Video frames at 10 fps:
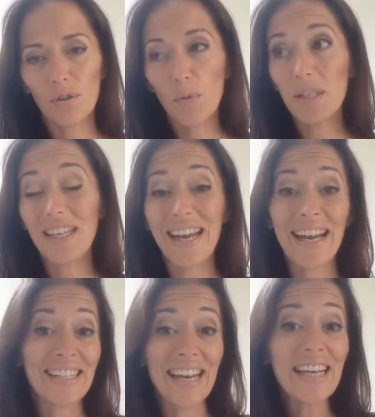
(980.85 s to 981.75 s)
Nobody's going to
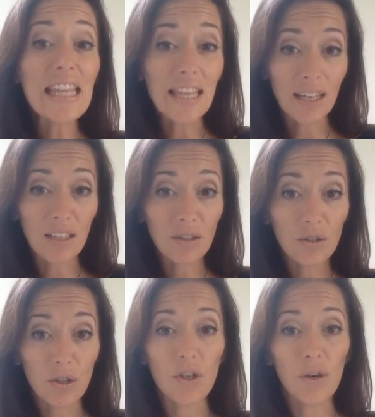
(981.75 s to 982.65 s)
hand anything
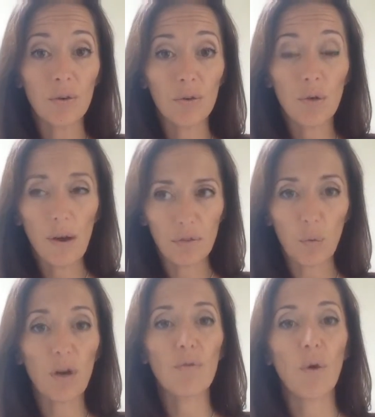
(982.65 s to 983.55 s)
to you. You have to
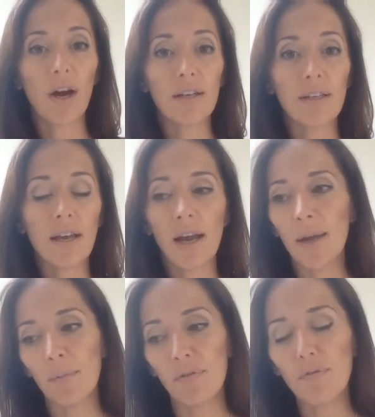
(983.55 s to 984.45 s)
work for it. And I
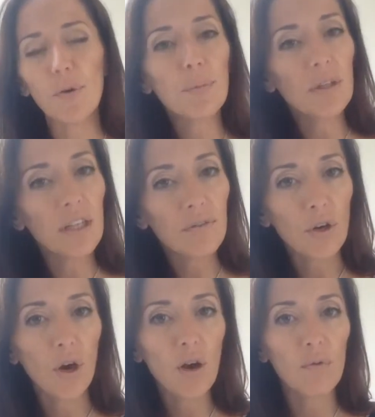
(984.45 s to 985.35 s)
am a firm
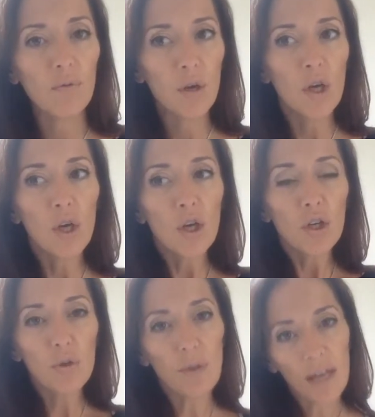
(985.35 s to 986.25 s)
believer of
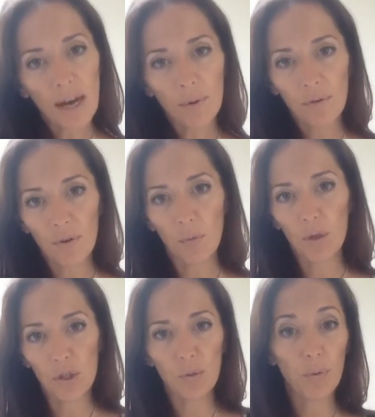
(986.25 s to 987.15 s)
you get out of it
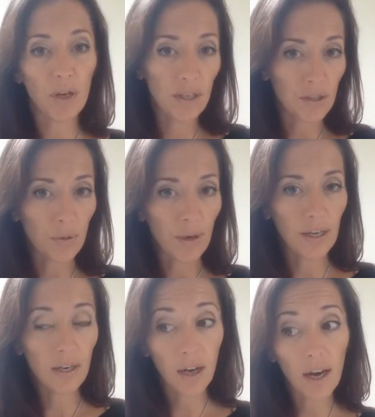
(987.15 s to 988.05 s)
what you put into it.
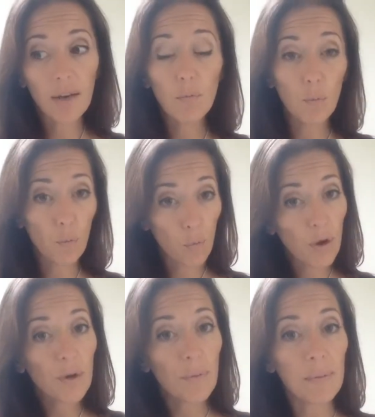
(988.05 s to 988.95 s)
And I
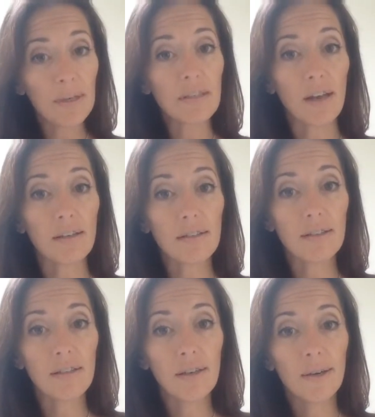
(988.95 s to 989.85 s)
work my
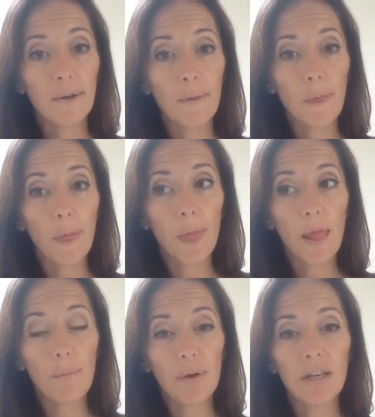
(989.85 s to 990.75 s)
business,
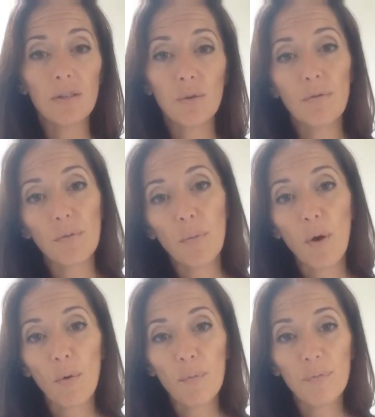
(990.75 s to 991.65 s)
but I can do it from
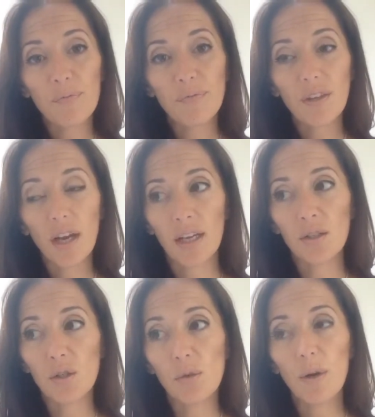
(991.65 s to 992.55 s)
home. I
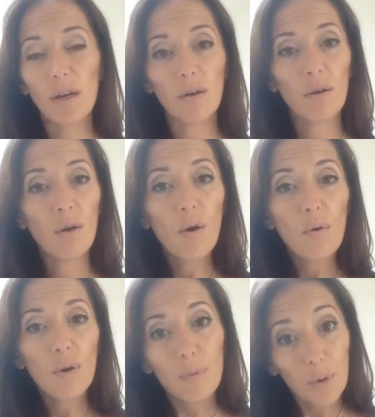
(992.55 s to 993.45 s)
can do it
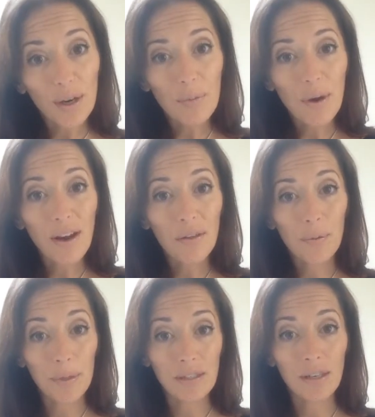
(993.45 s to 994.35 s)
when I'm working my other
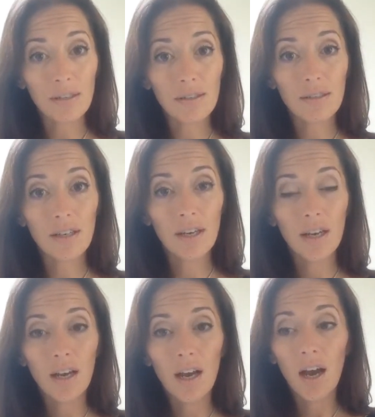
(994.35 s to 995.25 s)
business.
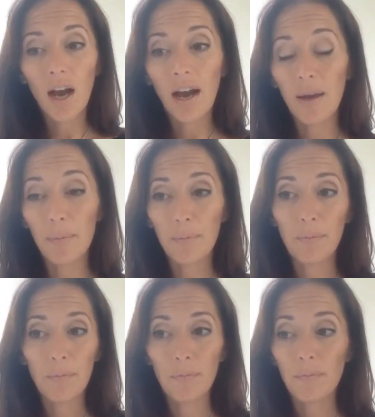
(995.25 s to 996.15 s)
I am